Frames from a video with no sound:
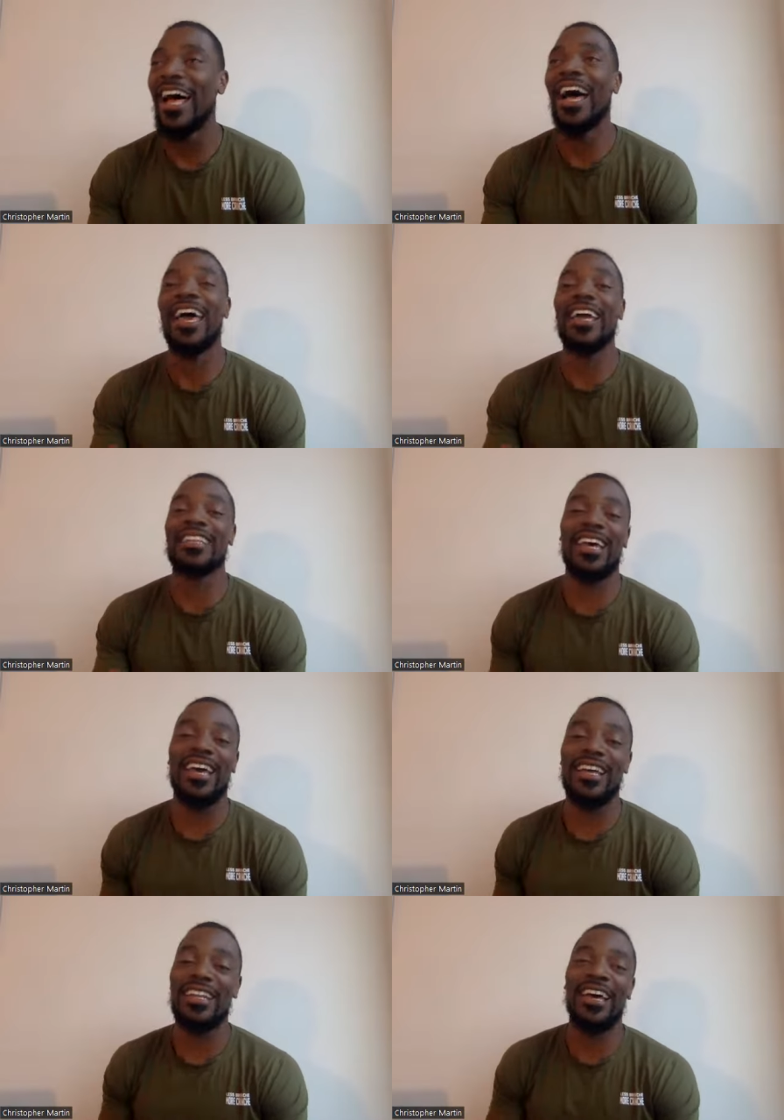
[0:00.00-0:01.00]
I hate
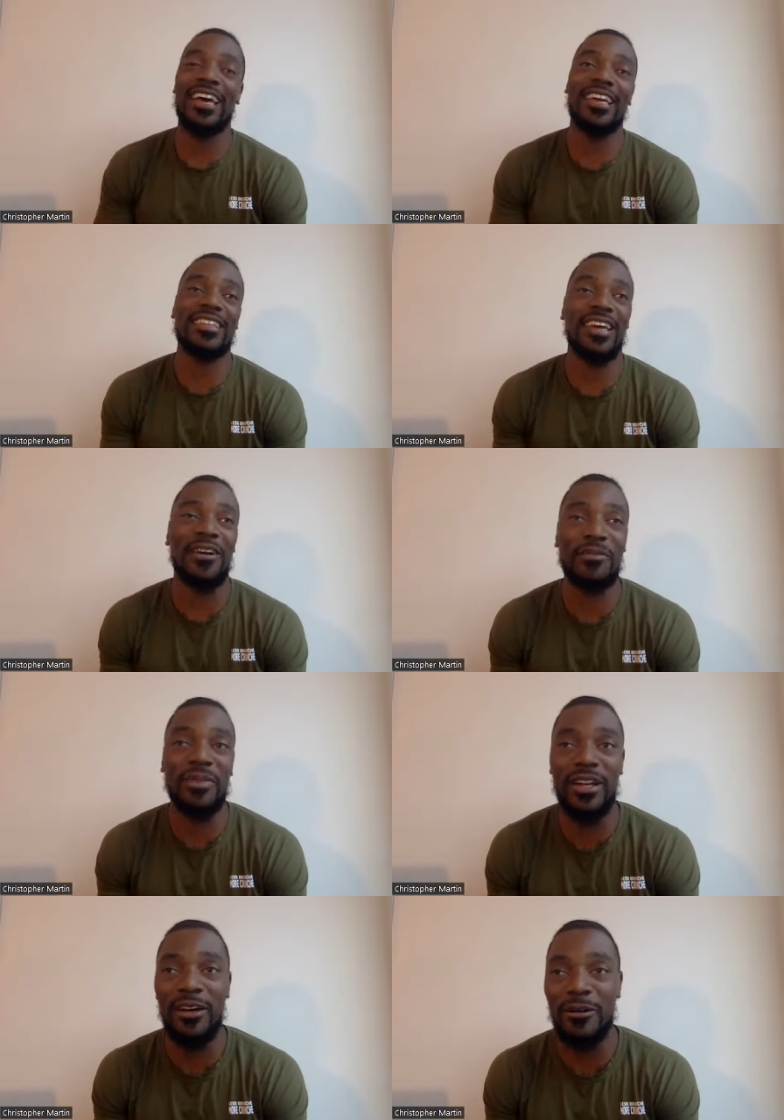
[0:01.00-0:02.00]
that. I hate that. Yeah.
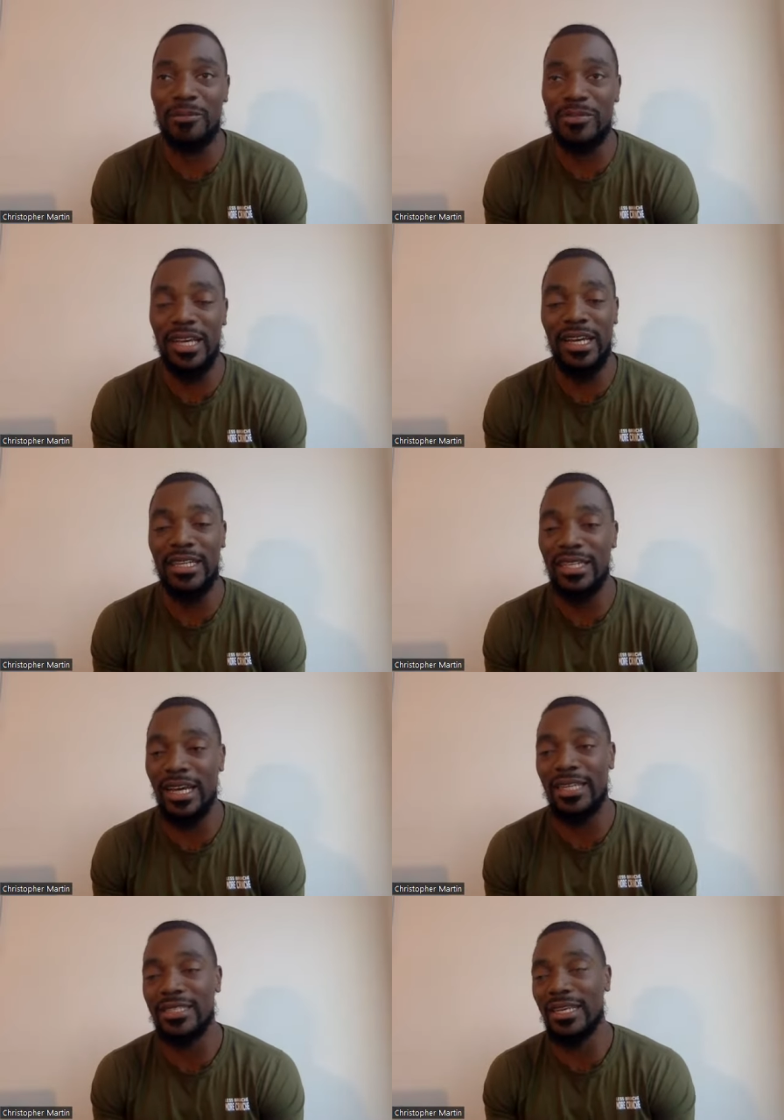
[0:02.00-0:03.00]
But uh, like I
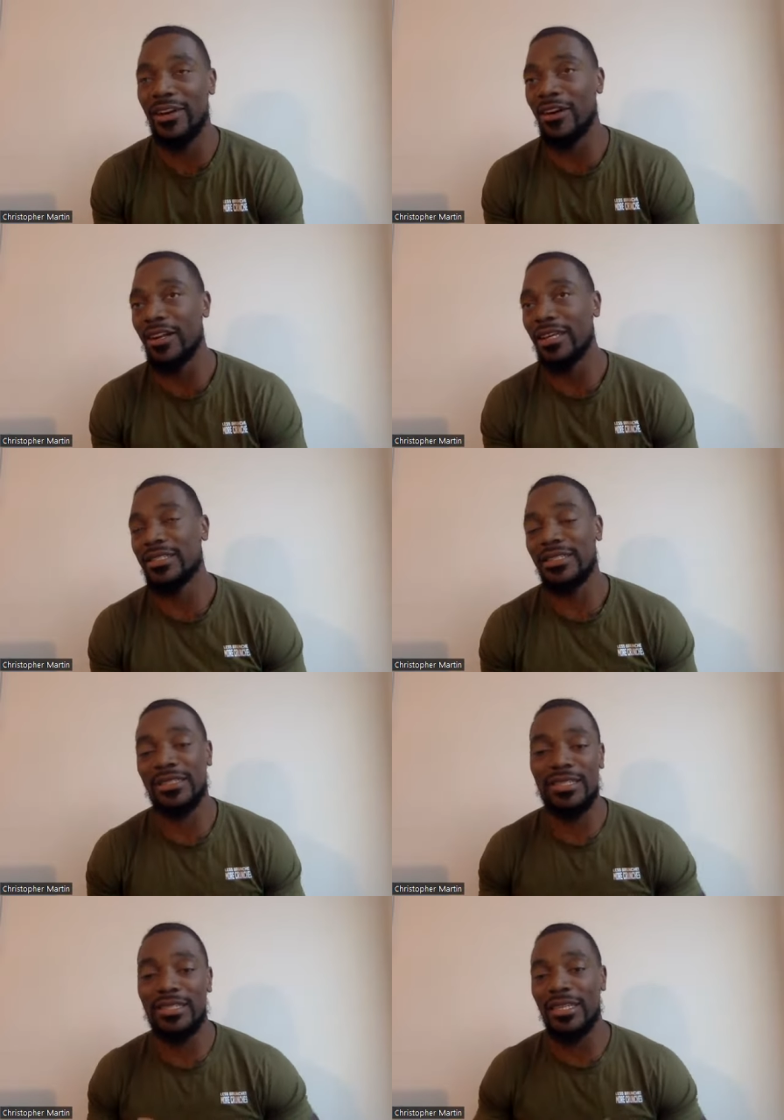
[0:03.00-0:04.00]
like I said earlier, it's
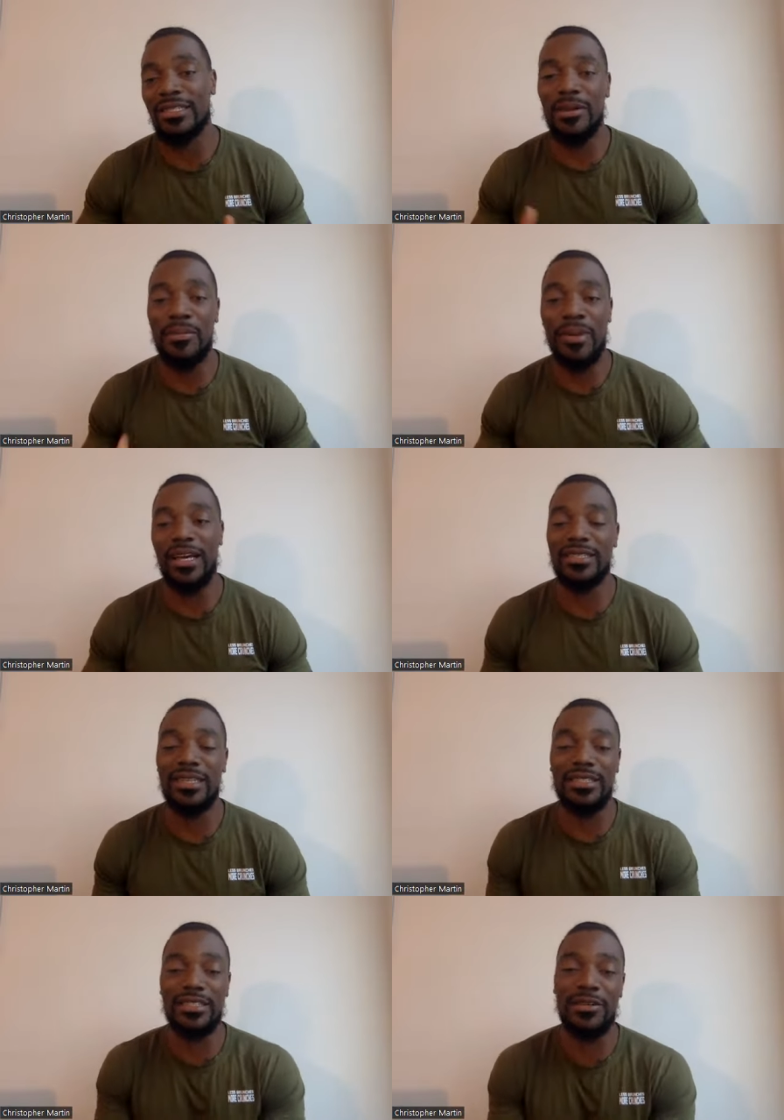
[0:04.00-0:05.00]
just it's it's the
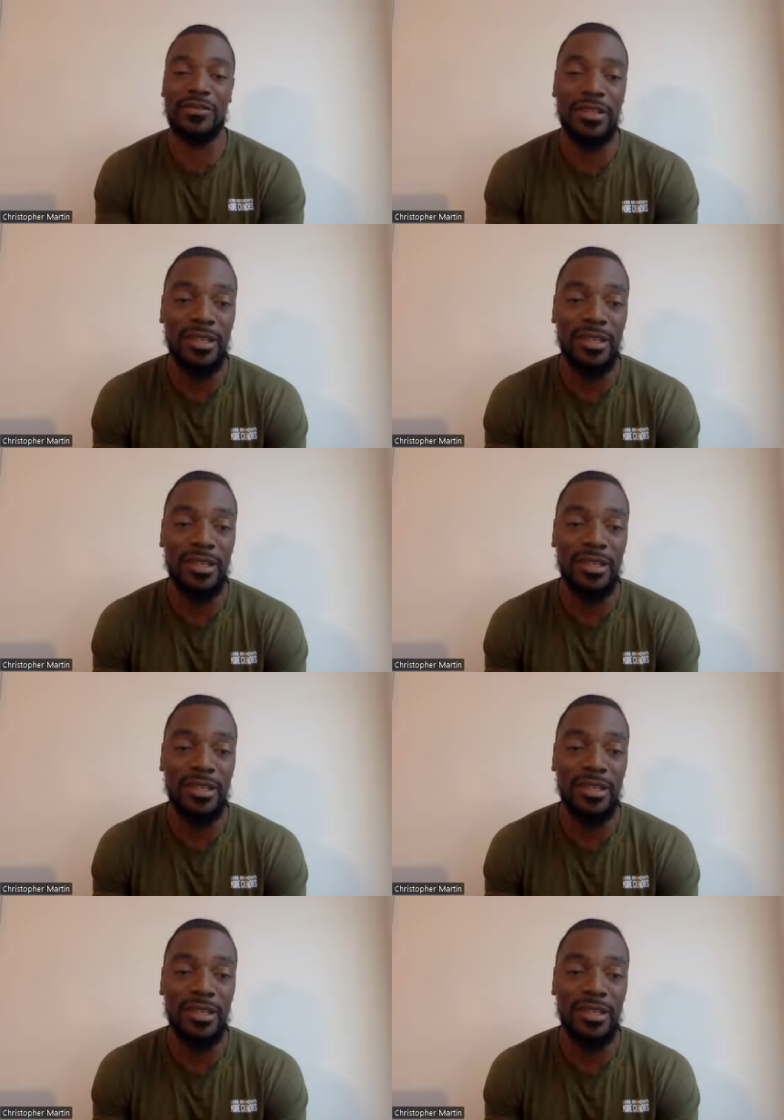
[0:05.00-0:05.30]
mindset shift.